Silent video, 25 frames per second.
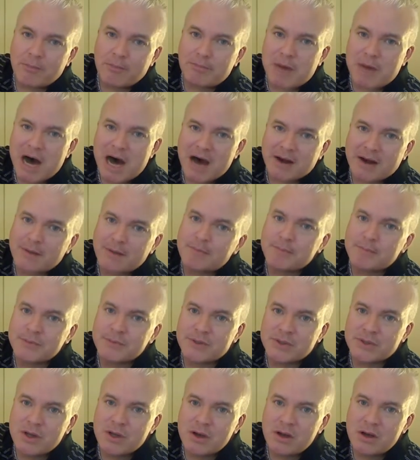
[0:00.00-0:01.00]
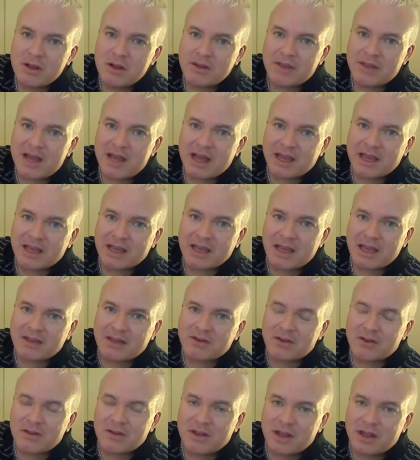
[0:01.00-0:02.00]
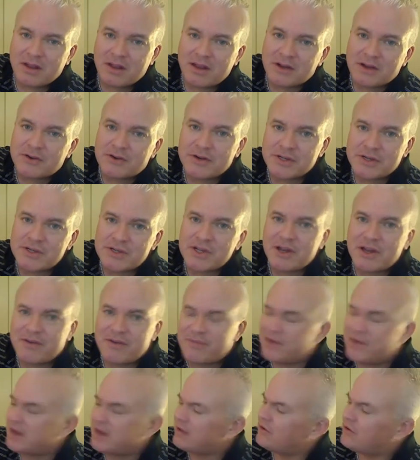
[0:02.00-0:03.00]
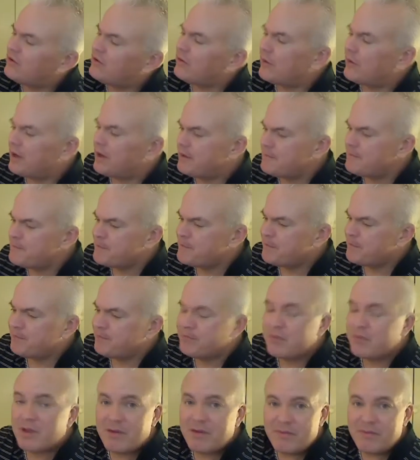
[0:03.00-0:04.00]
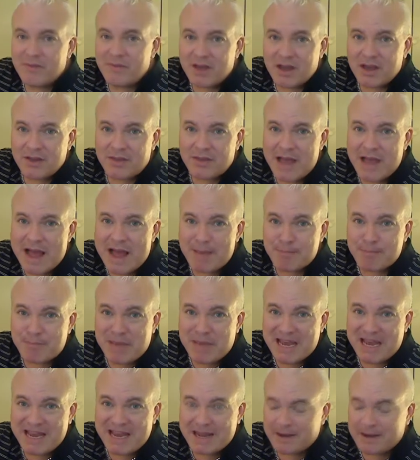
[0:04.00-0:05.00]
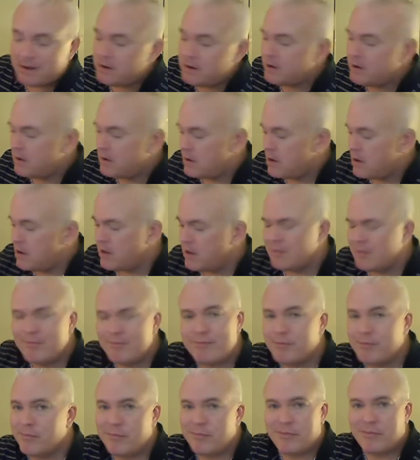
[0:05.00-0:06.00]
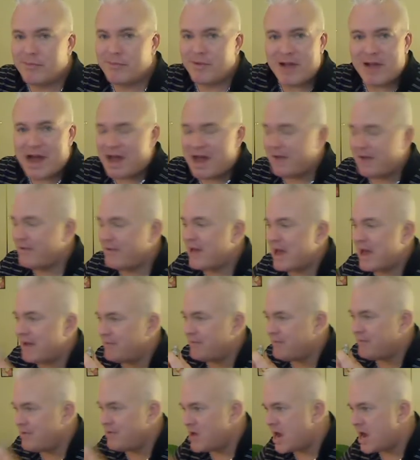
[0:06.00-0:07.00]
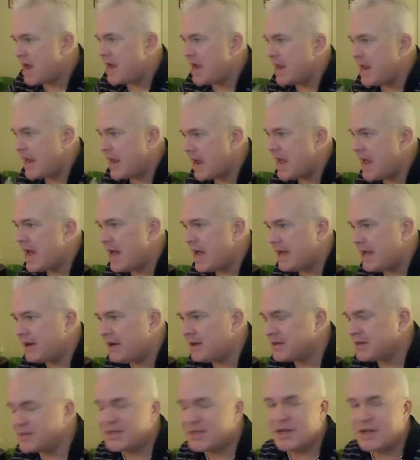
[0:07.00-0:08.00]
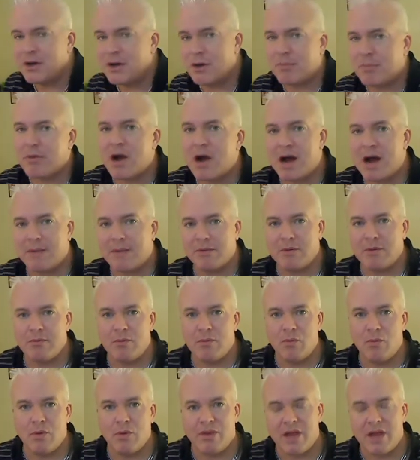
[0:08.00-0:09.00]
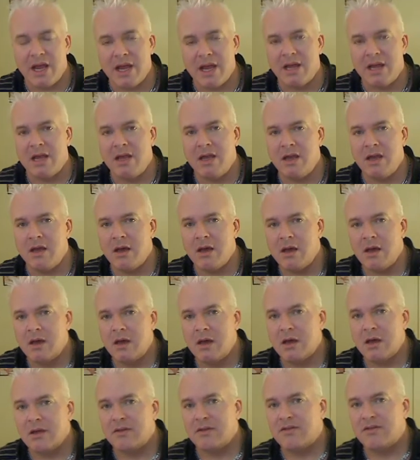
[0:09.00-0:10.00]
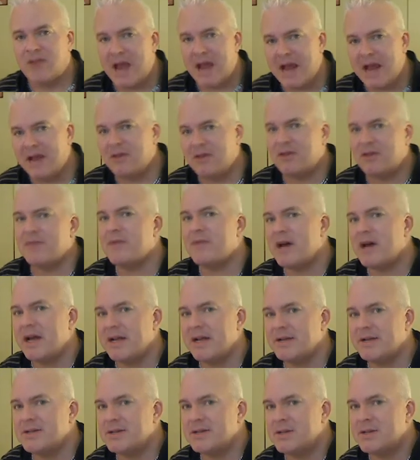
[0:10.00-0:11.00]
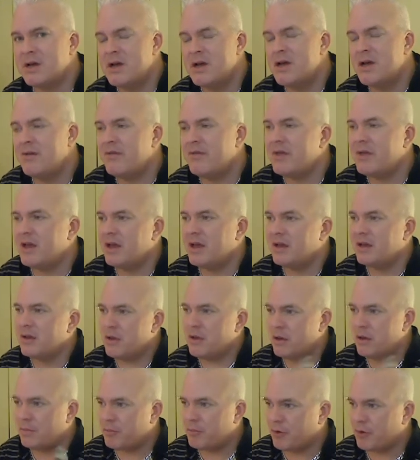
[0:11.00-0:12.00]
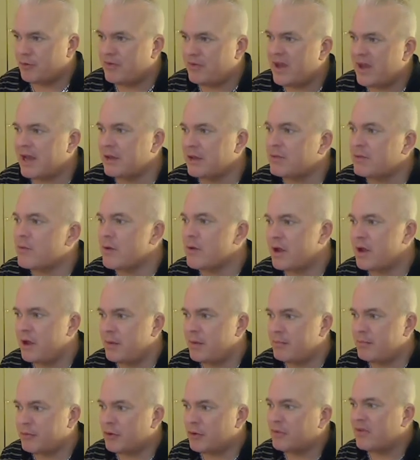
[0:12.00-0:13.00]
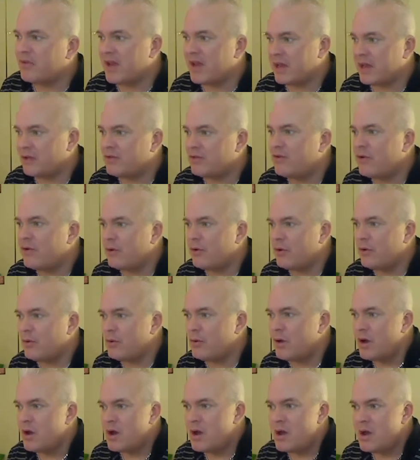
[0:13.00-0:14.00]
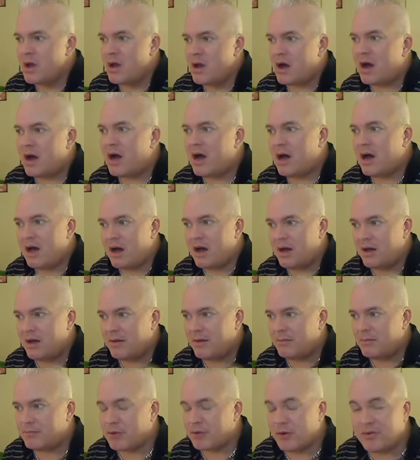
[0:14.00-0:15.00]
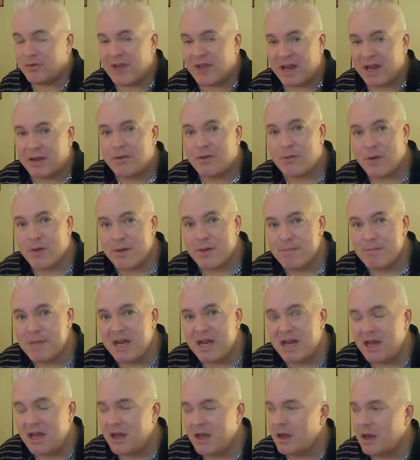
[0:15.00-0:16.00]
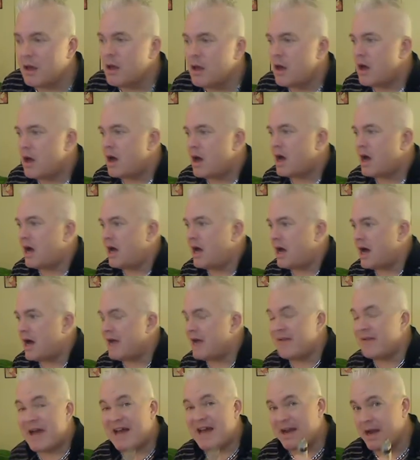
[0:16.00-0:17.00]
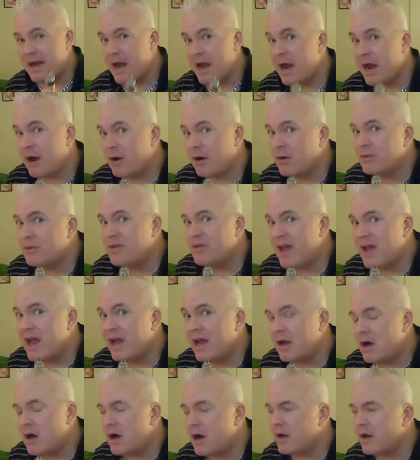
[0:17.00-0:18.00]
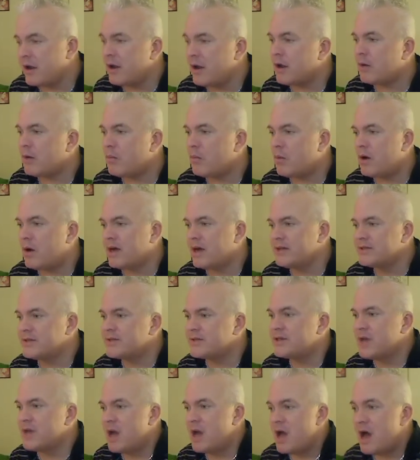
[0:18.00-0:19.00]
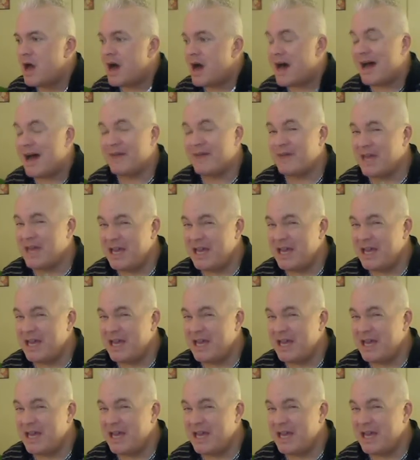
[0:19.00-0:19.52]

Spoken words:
bottoms that get the electricity fed to it via that pin. I have not had a single problem with any tank device, be it Protank 3, Protank 2, Protank 3 Mini. I've had an Aero tank on here once. I've